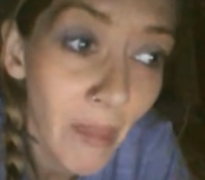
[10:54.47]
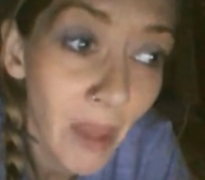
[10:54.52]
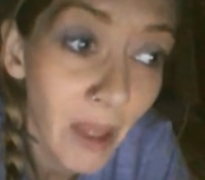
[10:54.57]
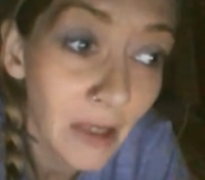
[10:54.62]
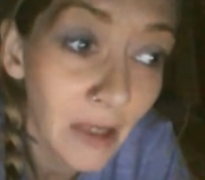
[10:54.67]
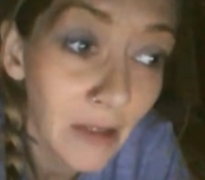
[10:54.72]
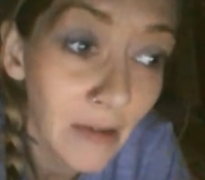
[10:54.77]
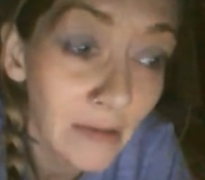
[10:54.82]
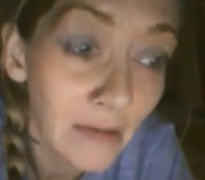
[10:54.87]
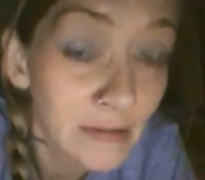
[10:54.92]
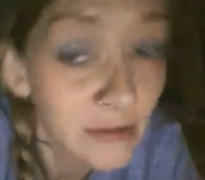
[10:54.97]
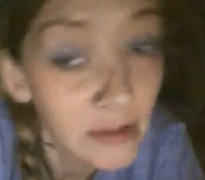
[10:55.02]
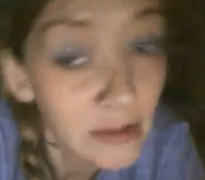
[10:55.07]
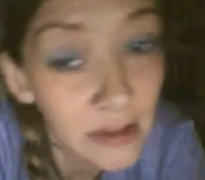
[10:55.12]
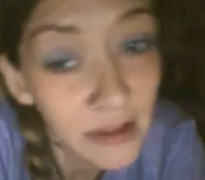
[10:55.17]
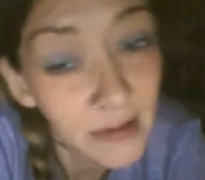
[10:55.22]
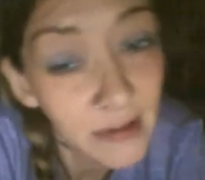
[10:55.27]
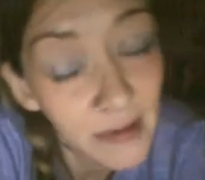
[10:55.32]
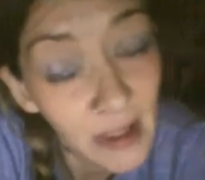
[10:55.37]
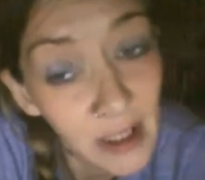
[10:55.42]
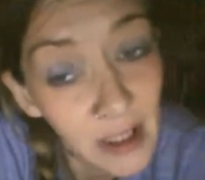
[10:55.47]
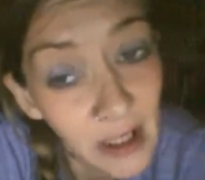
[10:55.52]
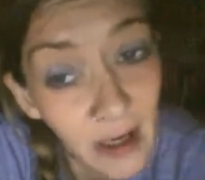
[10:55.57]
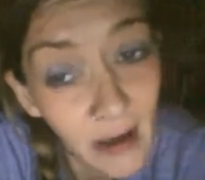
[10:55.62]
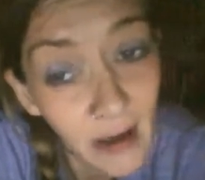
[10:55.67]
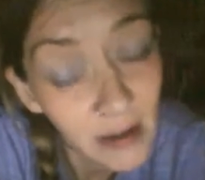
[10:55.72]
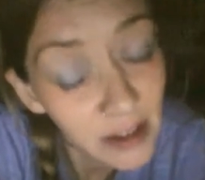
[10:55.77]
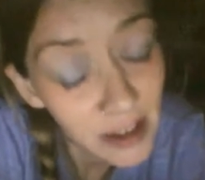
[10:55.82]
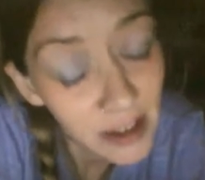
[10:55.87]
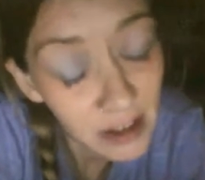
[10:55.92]
And when you find
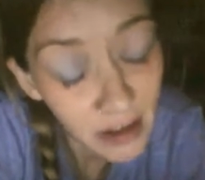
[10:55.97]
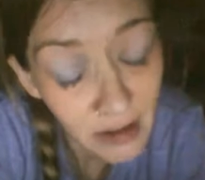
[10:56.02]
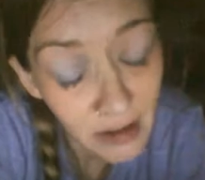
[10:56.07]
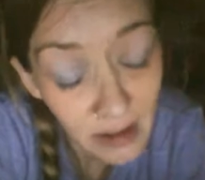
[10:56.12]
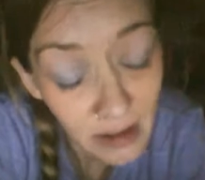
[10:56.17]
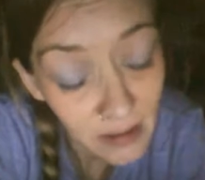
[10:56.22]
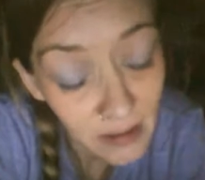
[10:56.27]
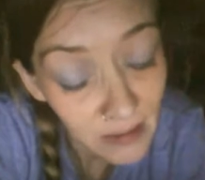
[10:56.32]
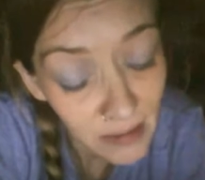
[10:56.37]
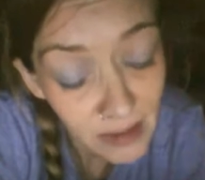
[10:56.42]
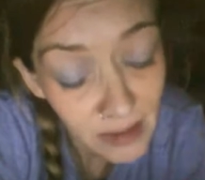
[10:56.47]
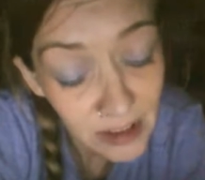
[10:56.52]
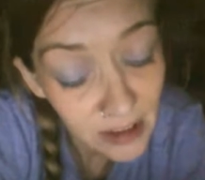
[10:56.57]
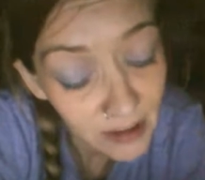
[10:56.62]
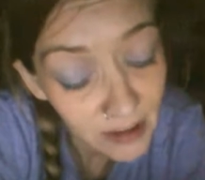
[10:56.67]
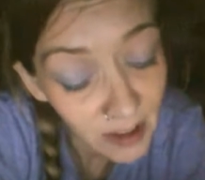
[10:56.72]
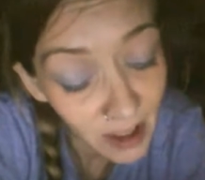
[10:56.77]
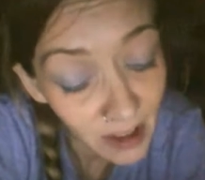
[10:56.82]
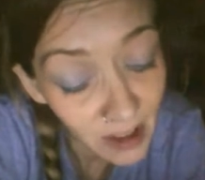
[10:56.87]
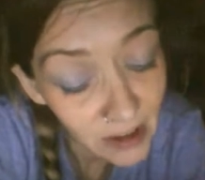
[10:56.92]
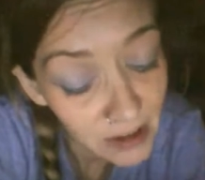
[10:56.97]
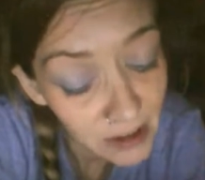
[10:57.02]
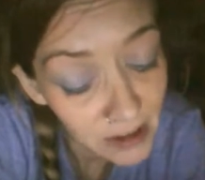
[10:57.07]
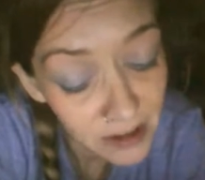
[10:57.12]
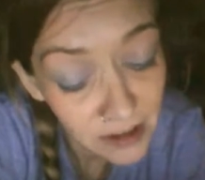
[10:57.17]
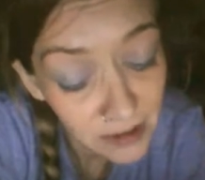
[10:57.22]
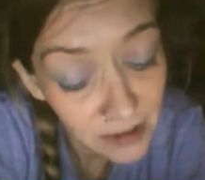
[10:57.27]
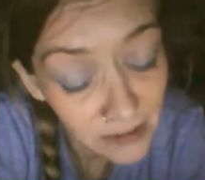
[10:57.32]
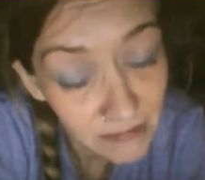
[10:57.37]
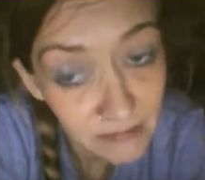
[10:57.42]
out, you know,
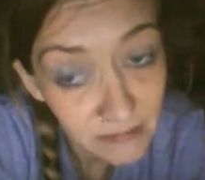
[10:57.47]
that's